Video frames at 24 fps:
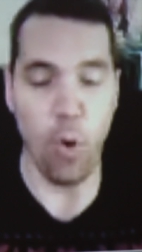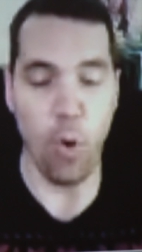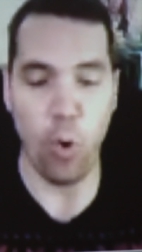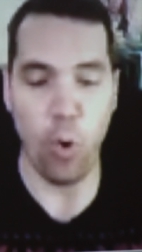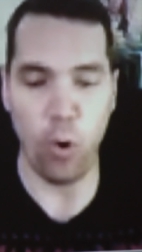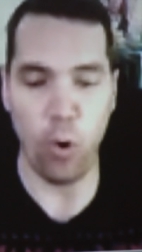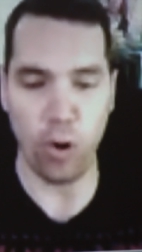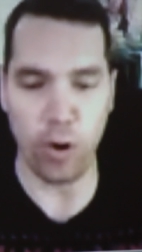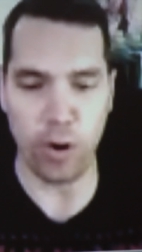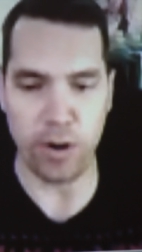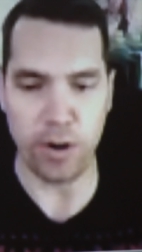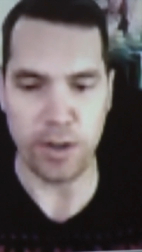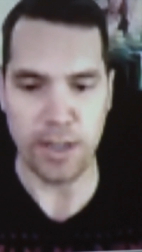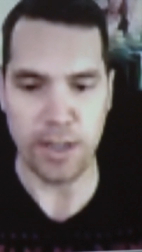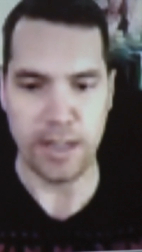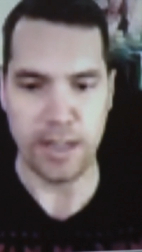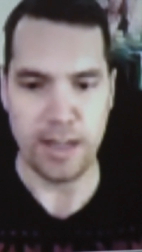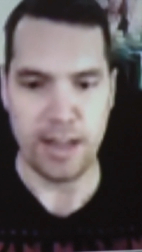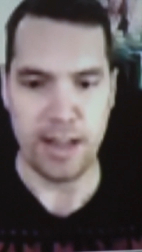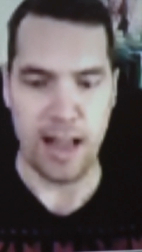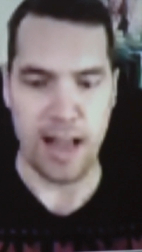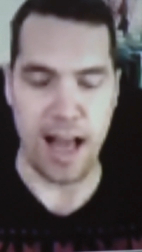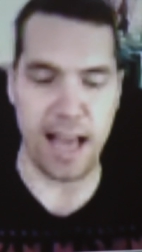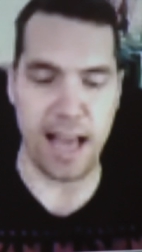Or
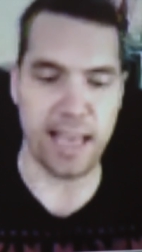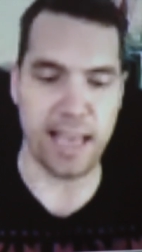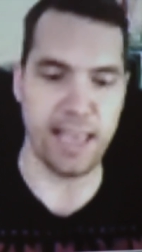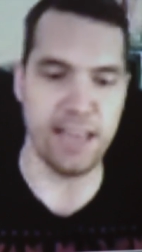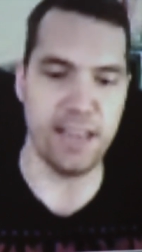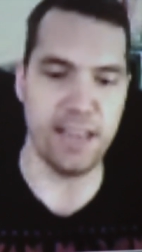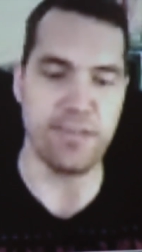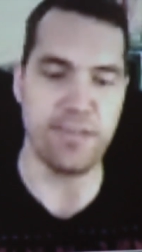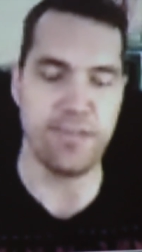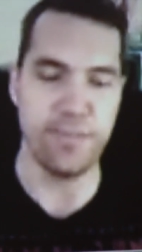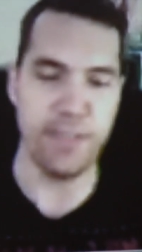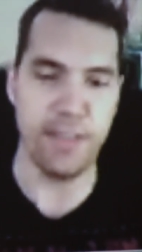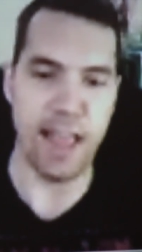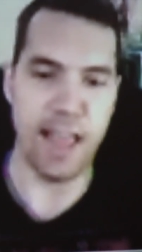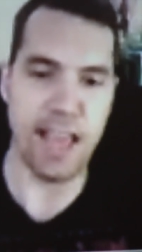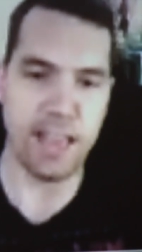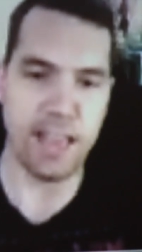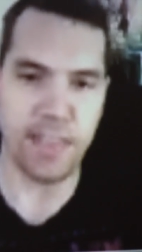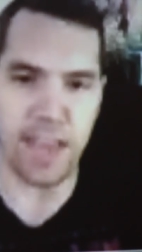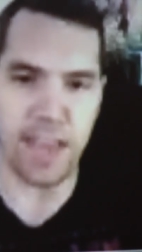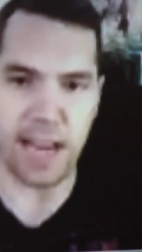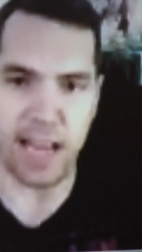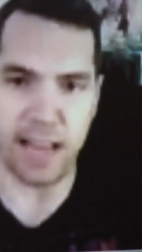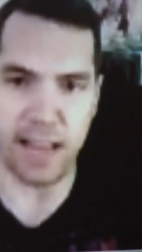I can flank
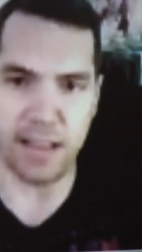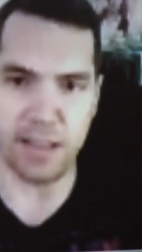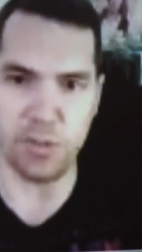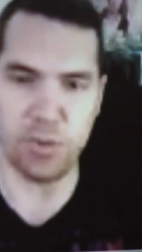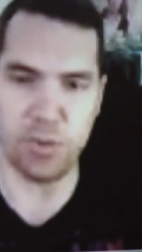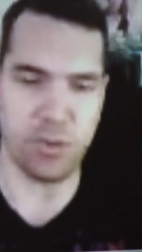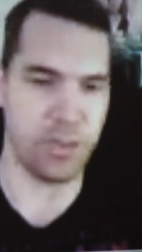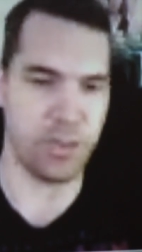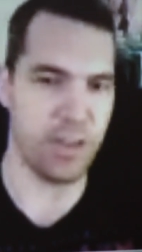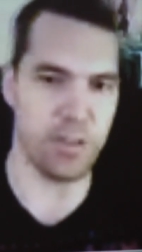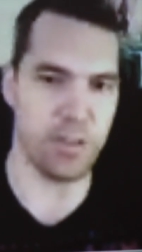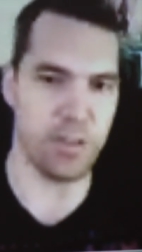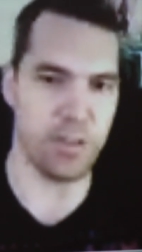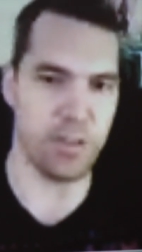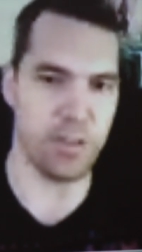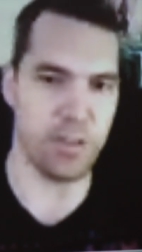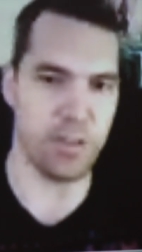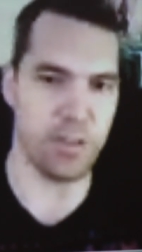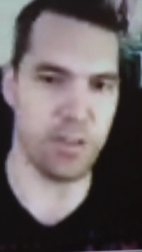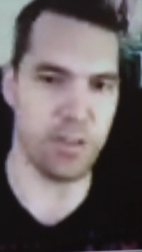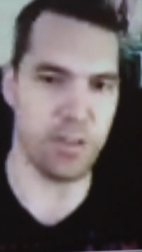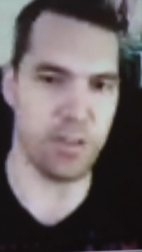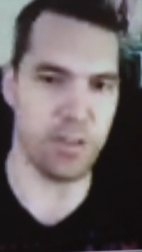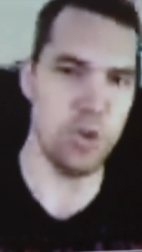that alien, which gives me
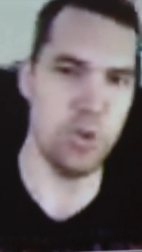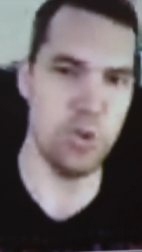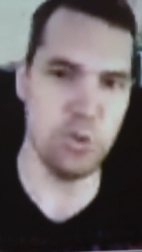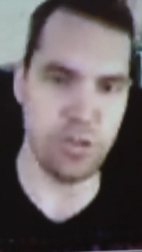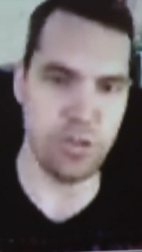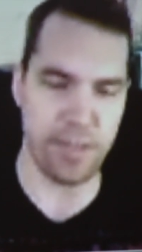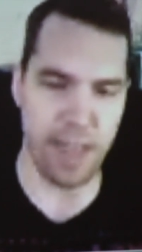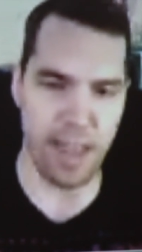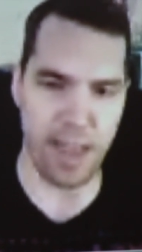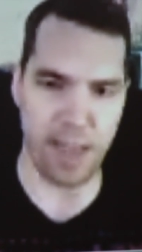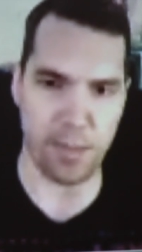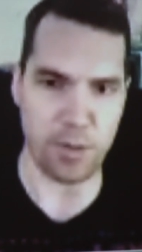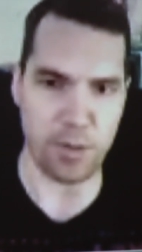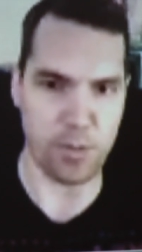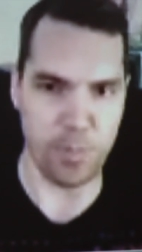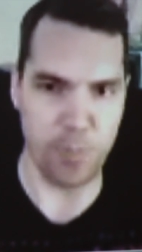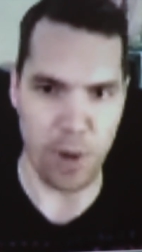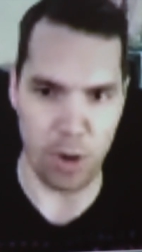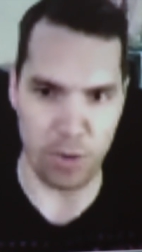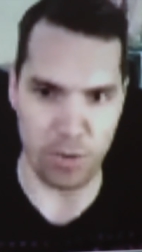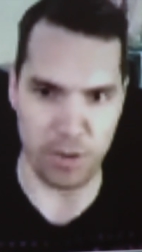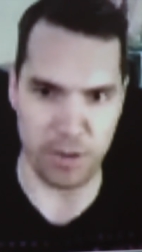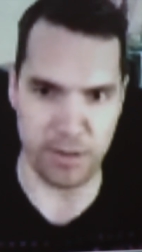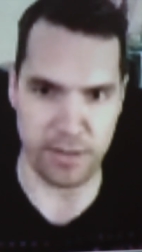a huge damage
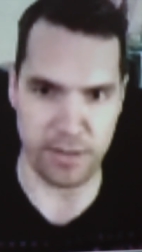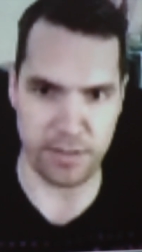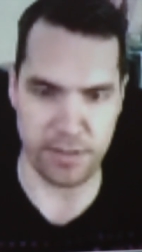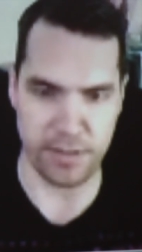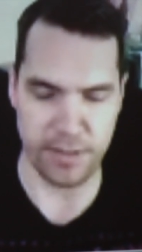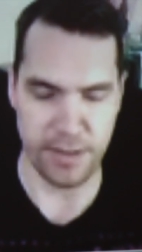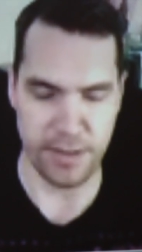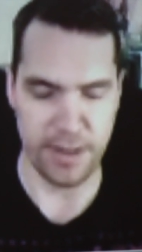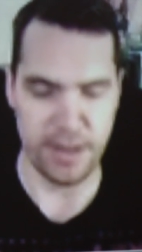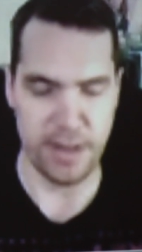bonus.